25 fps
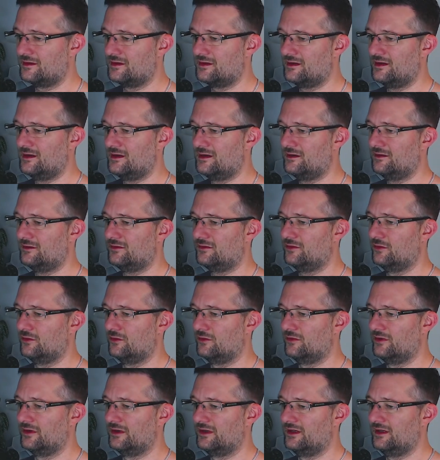has
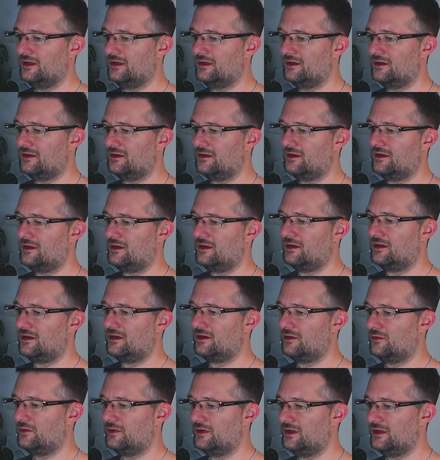already
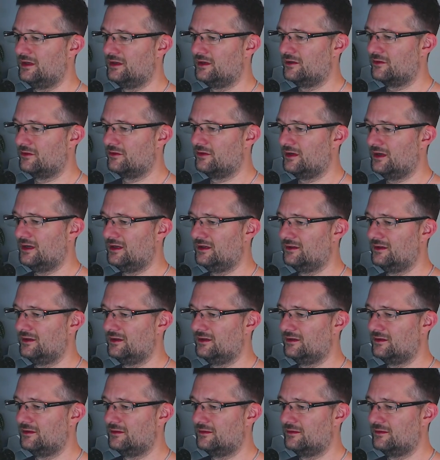been created.